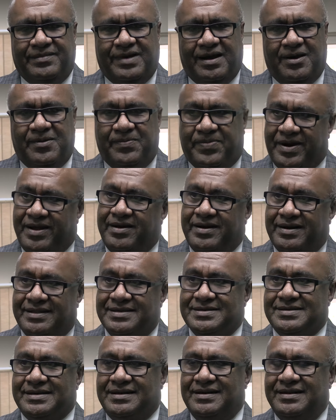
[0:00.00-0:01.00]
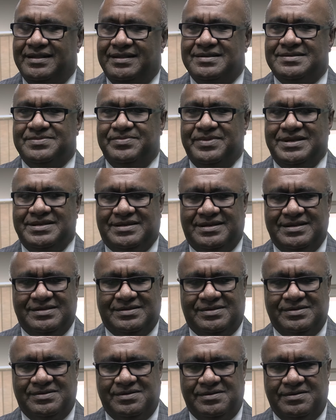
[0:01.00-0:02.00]
our priority certainly in this ministry
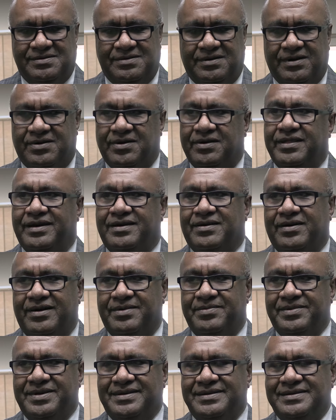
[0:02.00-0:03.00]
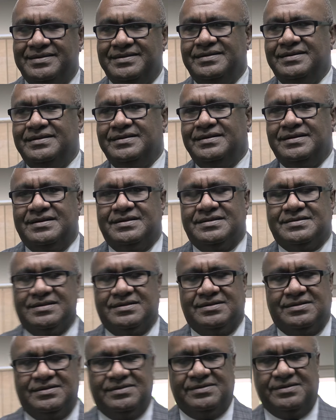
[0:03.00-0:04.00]
is to grow the economy.
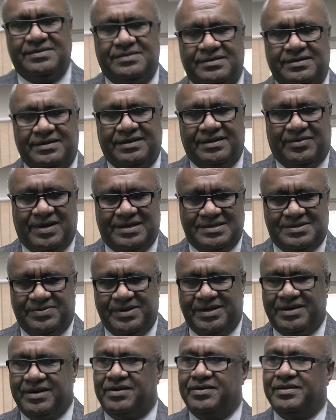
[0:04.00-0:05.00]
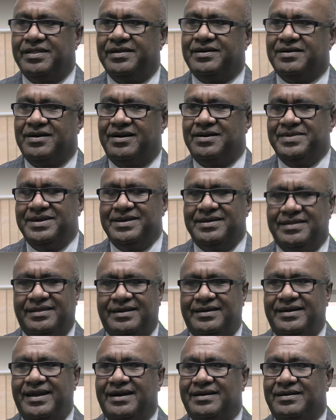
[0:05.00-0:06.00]
So once we grow the economy,
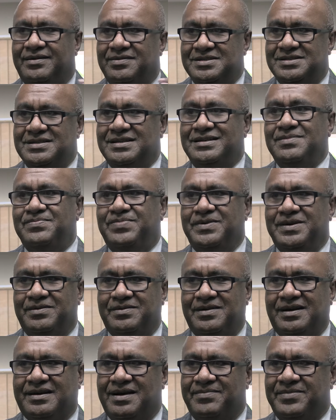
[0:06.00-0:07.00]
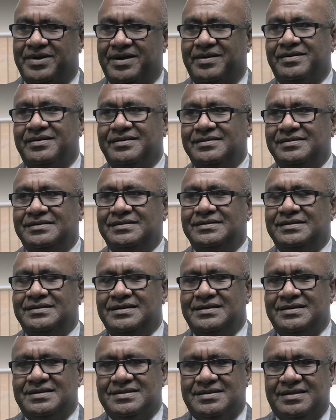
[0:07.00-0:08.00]
the debt to GDP will come down.
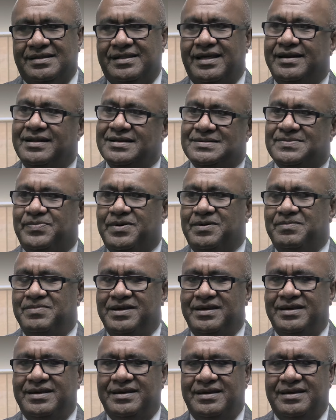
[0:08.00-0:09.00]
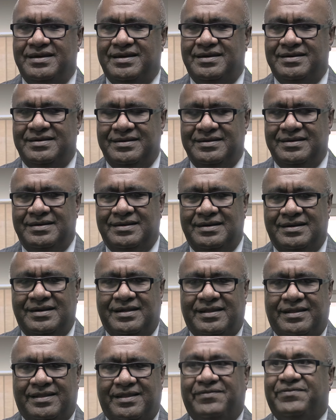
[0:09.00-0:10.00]
So that is probably
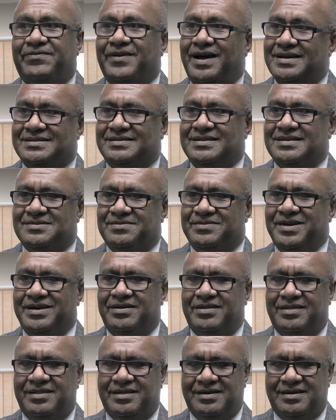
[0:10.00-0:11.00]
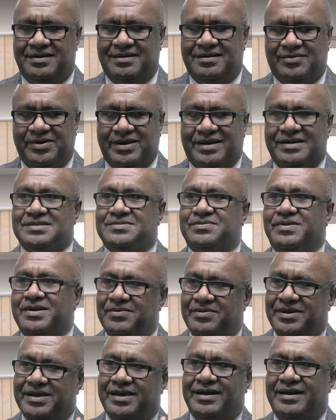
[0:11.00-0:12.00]
the fastest way, or the quickest way,
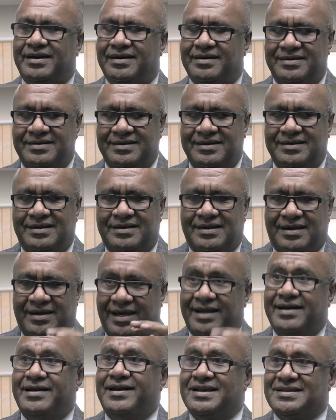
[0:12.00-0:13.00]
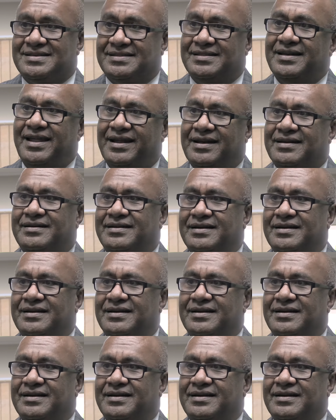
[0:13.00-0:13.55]
we can address the debt